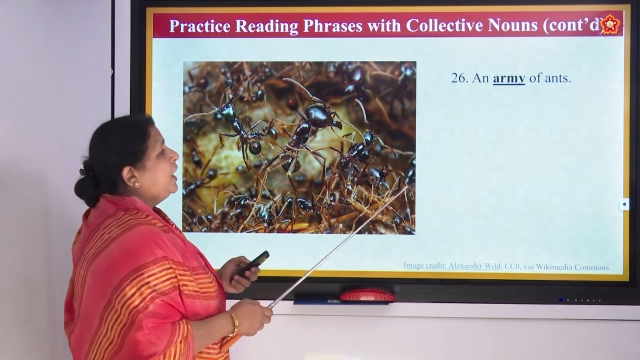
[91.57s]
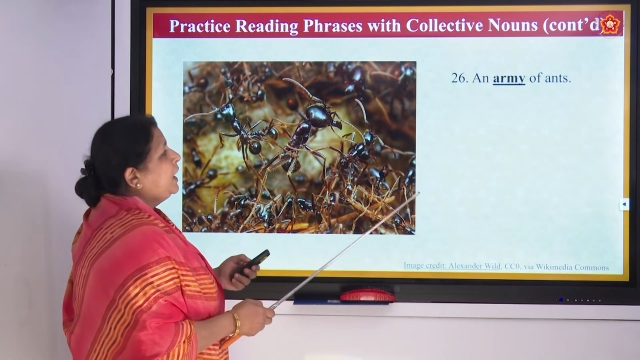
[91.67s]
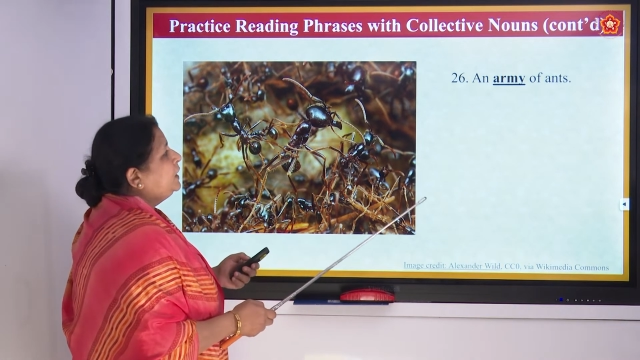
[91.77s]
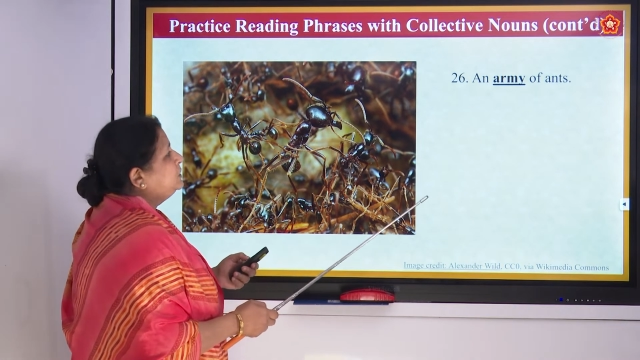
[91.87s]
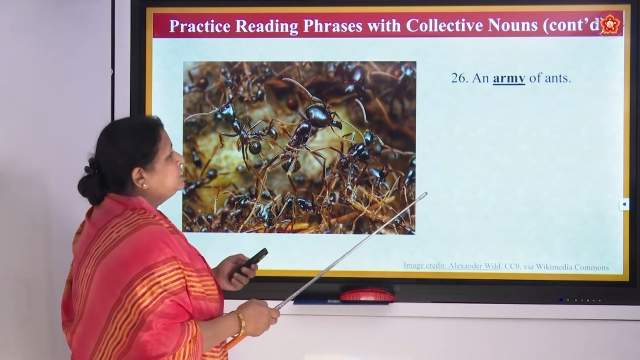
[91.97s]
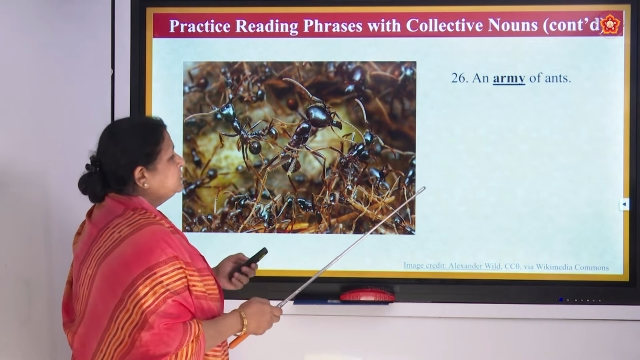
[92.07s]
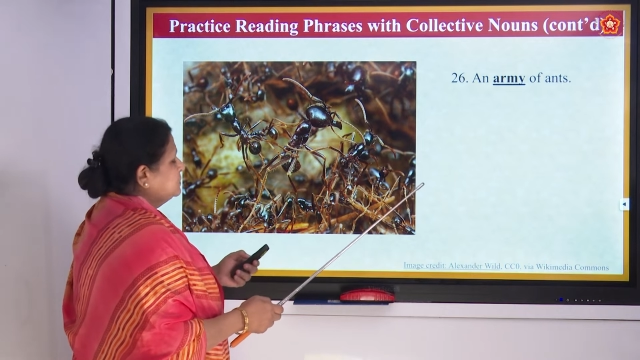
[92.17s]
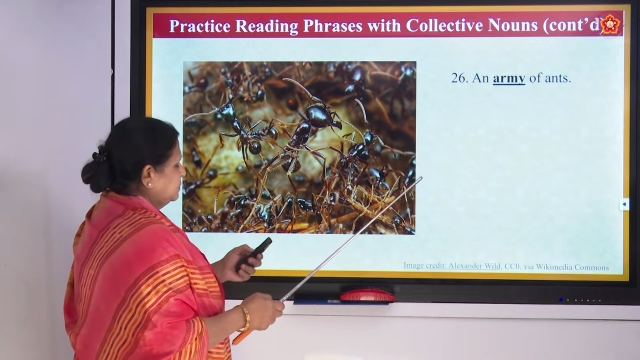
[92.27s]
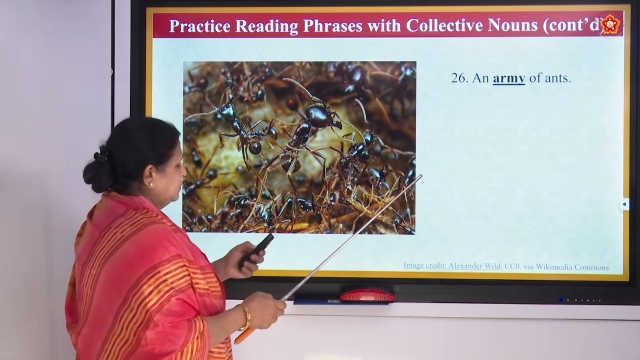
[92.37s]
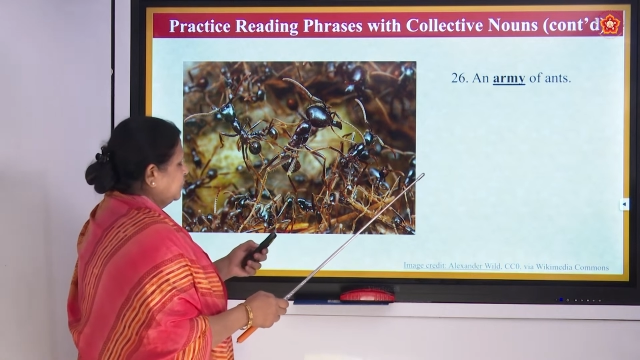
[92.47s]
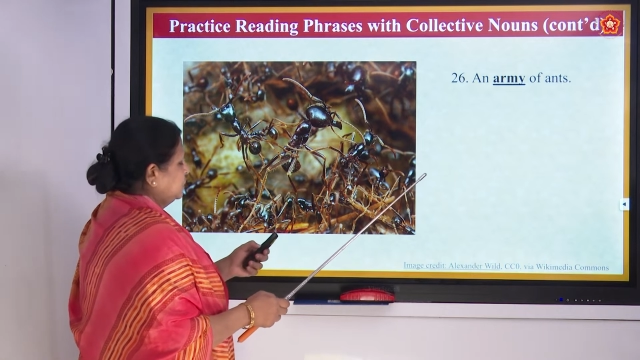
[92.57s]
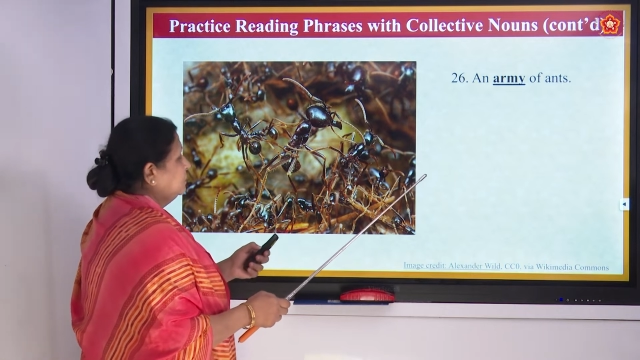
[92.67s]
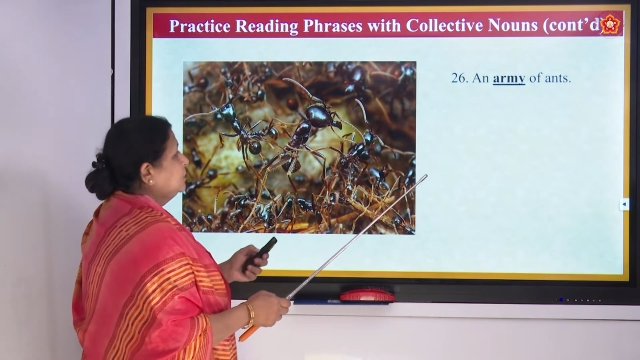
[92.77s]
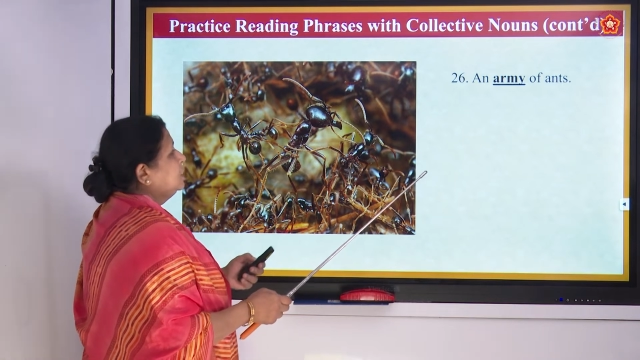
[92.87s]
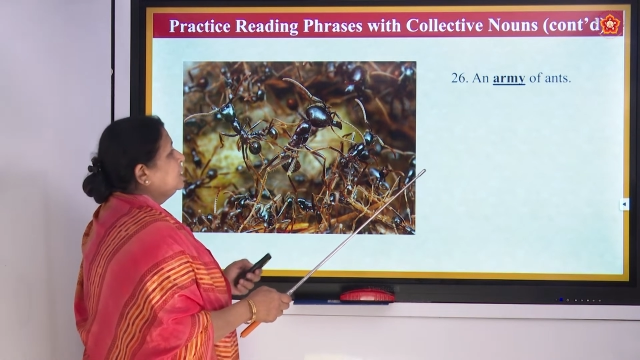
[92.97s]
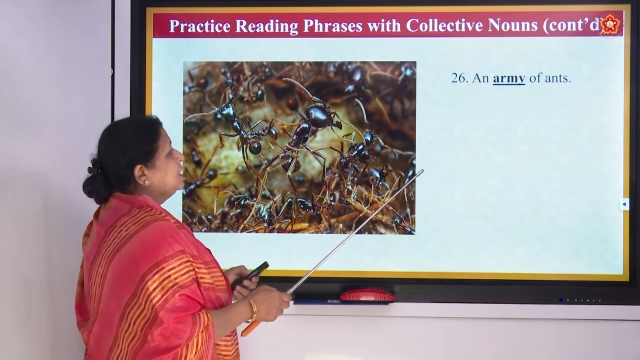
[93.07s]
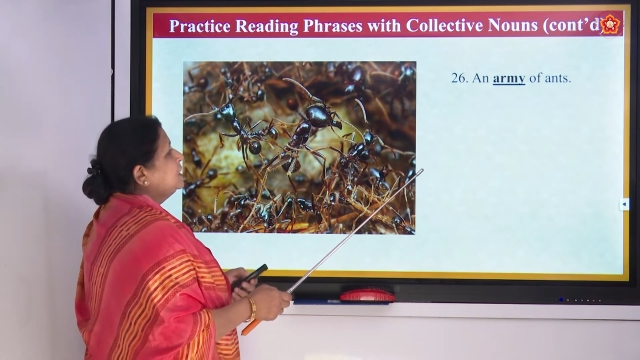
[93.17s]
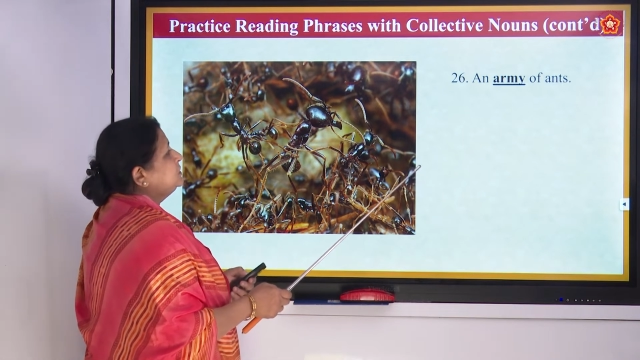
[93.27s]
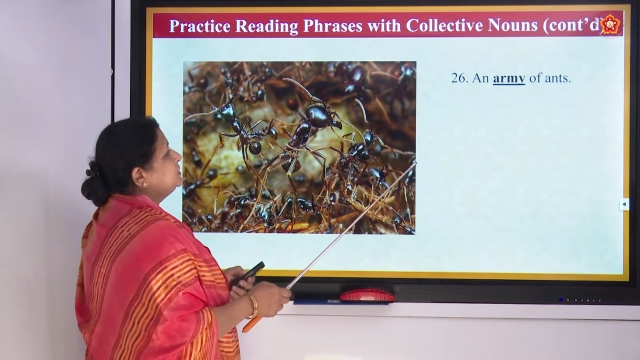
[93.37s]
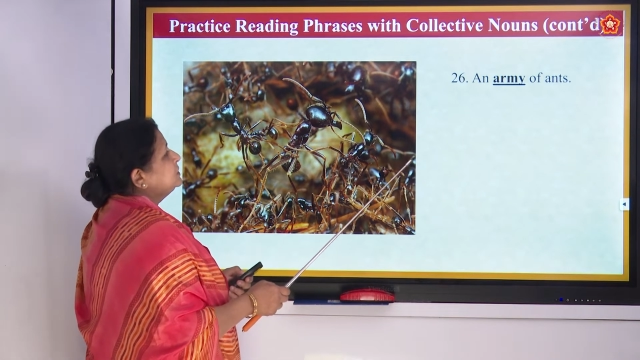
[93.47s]
ants.
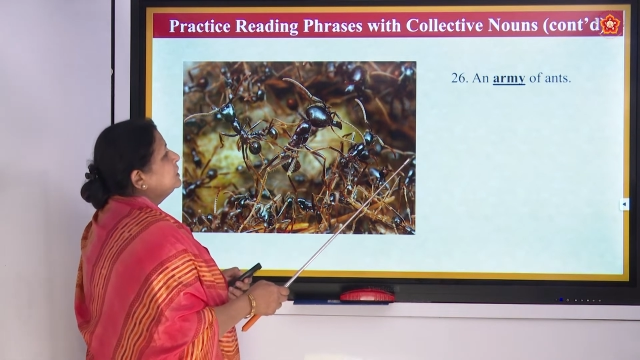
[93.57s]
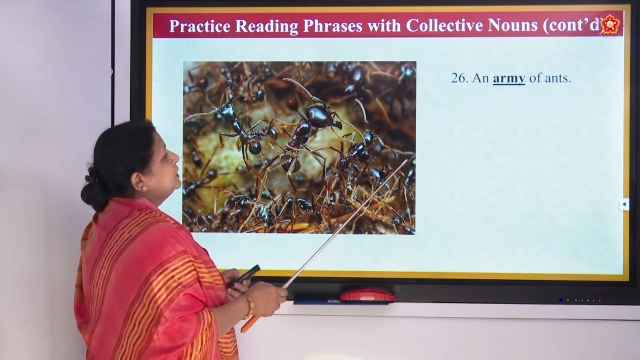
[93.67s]
Yes,